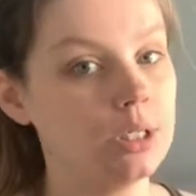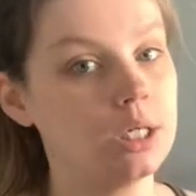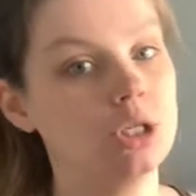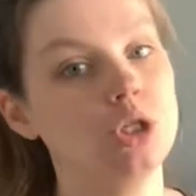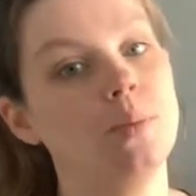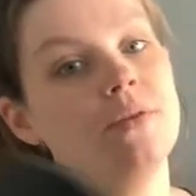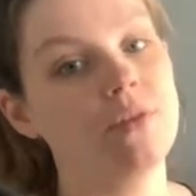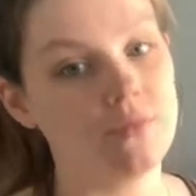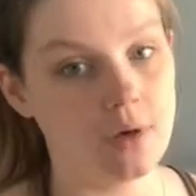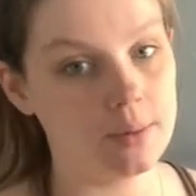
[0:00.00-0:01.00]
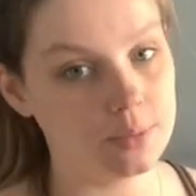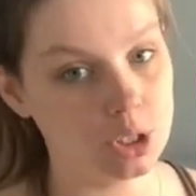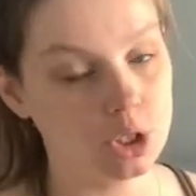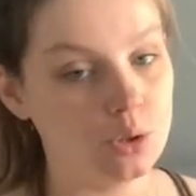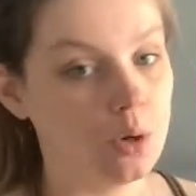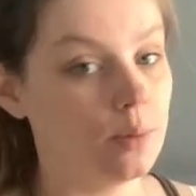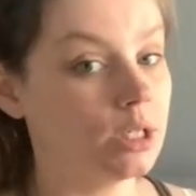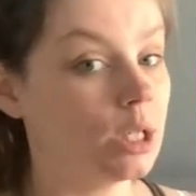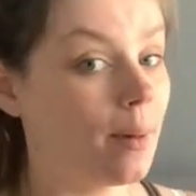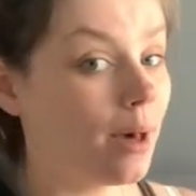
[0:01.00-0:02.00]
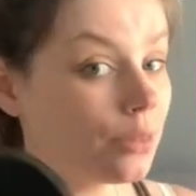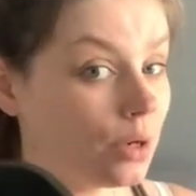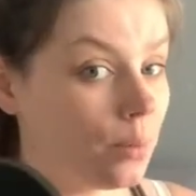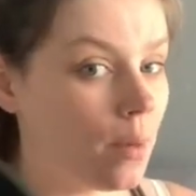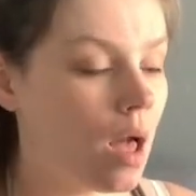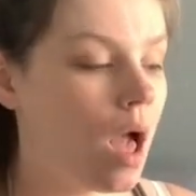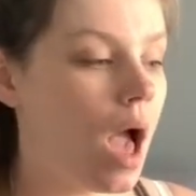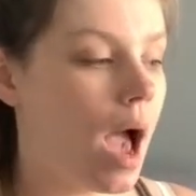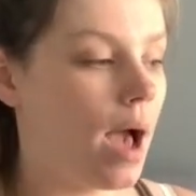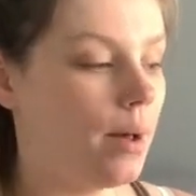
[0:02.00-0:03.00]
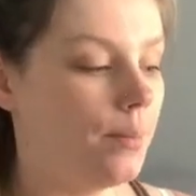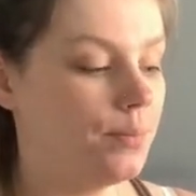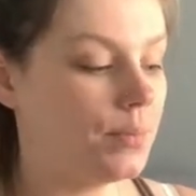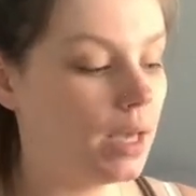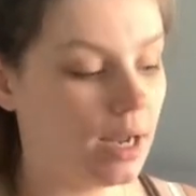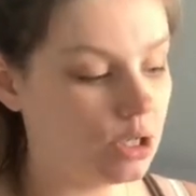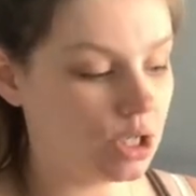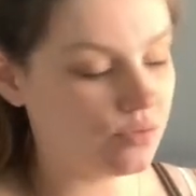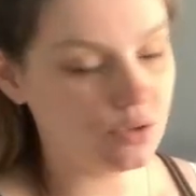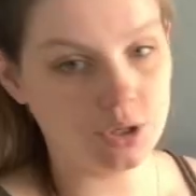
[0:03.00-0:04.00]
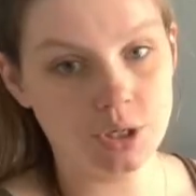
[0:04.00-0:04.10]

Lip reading: into my flip-flops to go into the bathroom. Again, just for